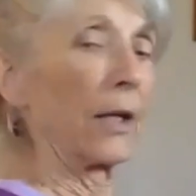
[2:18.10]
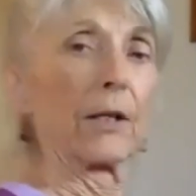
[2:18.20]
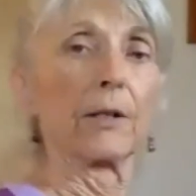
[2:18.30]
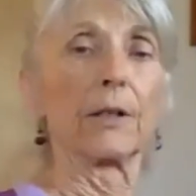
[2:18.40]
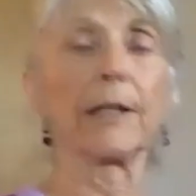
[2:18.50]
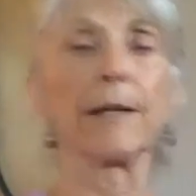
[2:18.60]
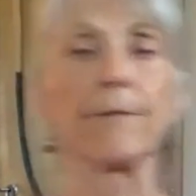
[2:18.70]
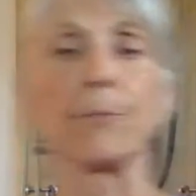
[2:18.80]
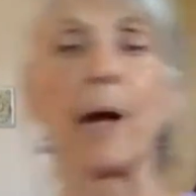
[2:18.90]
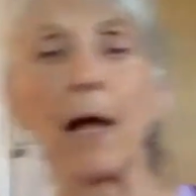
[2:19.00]
live
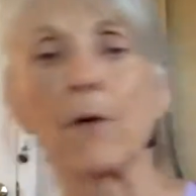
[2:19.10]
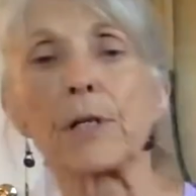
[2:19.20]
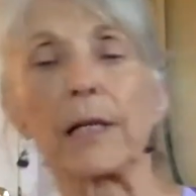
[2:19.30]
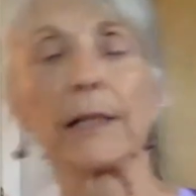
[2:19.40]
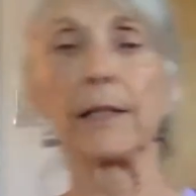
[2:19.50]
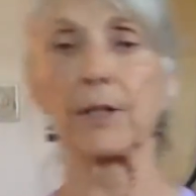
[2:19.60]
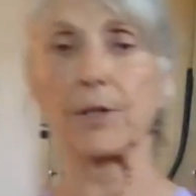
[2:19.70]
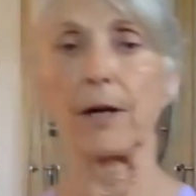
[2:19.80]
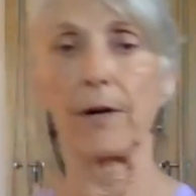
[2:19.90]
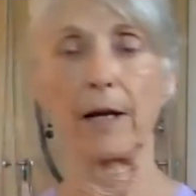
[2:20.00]
round in this
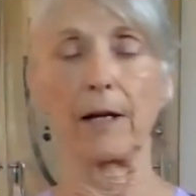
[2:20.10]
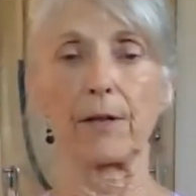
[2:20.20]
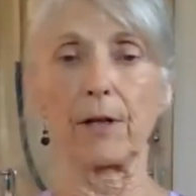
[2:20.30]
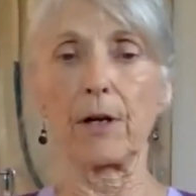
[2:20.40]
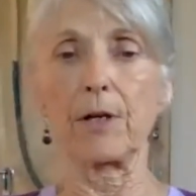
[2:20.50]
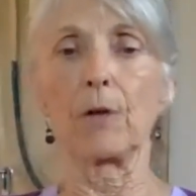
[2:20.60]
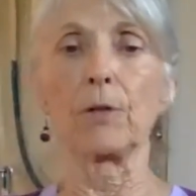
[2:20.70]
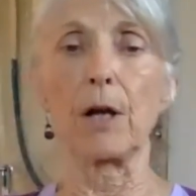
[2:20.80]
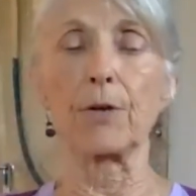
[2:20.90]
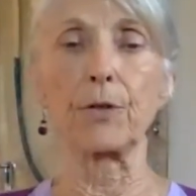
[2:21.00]
area. There are no
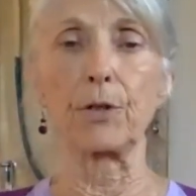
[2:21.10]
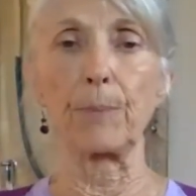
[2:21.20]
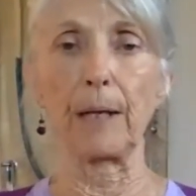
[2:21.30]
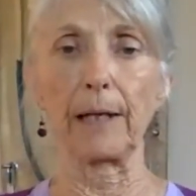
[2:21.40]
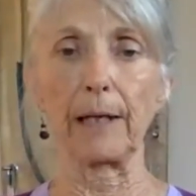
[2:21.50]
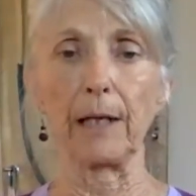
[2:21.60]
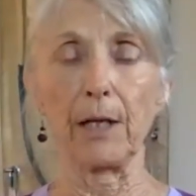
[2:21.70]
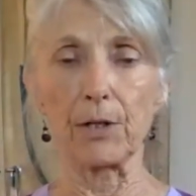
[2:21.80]
lungs in your belly.